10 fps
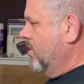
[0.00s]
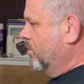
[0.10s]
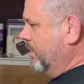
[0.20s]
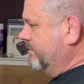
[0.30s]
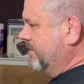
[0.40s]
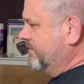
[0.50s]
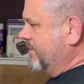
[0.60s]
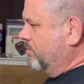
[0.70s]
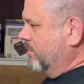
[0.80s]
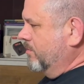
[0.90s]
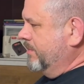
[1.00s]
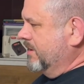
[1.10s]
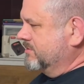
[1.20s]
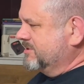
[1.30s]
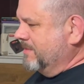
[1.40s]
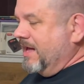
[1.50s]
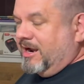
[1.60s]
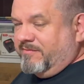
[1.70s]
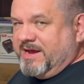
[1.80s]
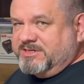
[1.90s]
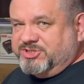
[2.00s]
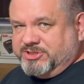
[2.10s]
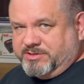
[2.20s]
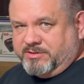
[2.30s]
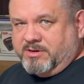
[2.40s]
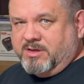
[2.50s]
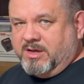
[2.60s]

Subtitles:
or even if I want to build some elevation